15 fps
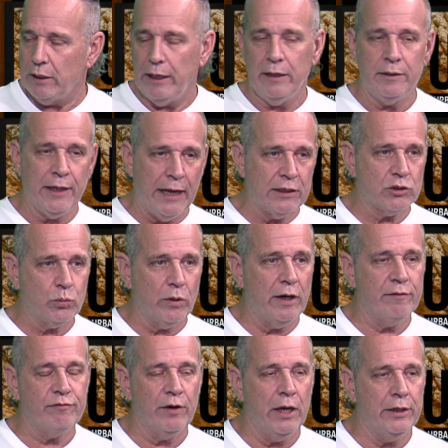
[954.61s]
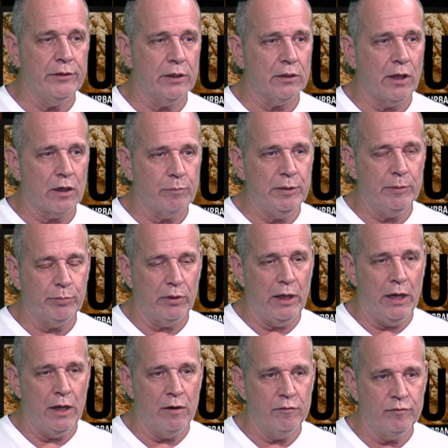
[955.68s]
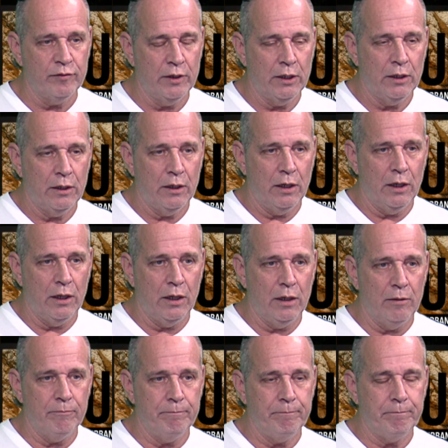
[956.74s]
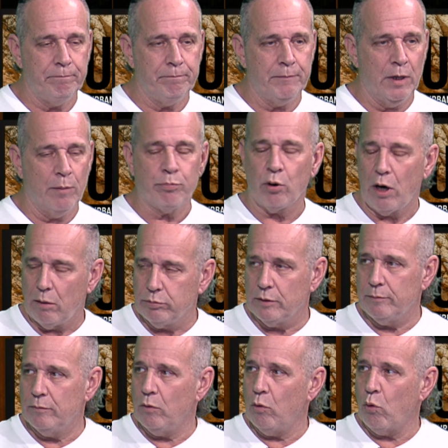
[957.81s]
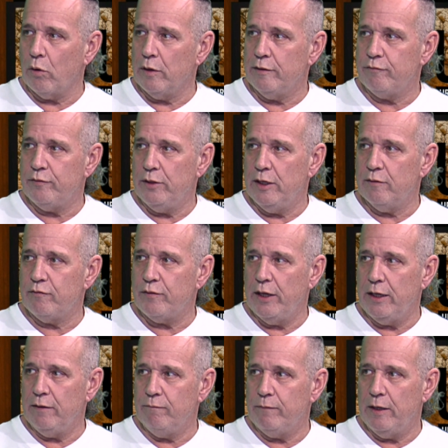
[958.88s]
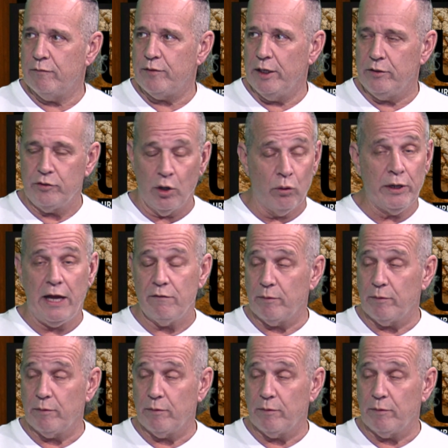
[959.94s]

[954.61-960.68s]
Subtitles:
And that's where I find that a lot of people have a problem, or if they don't have a